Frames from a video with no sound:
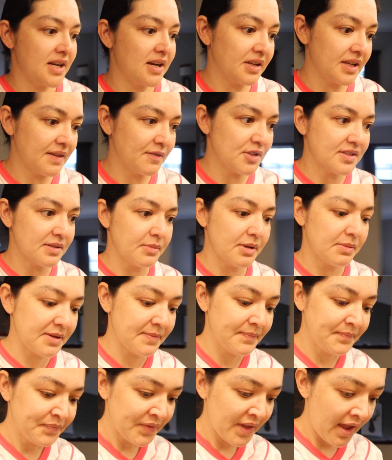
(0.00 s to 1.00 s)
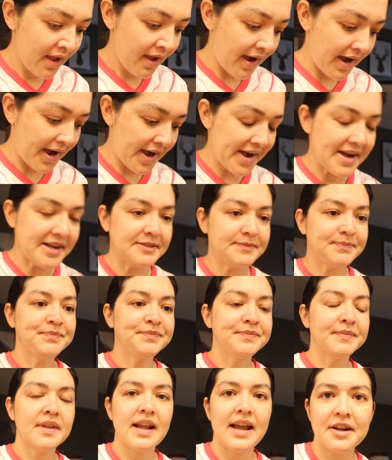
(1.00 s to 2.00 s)
and I'll give you some, baby. I
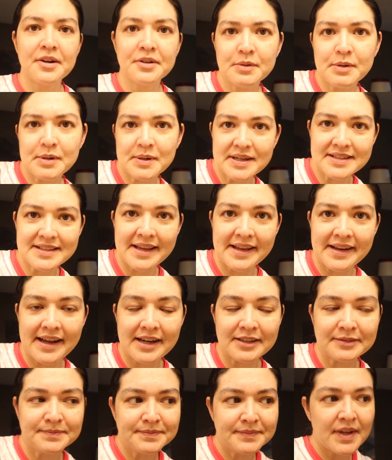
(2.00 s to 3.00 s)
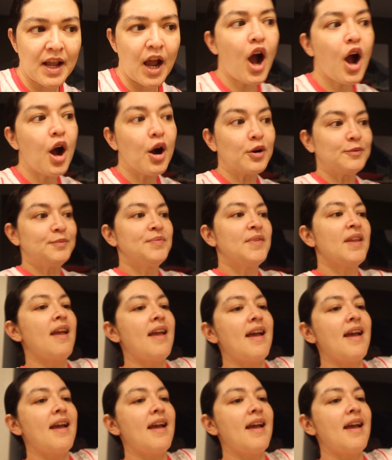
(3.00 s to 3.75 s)
don't know what I was saying now. Oh,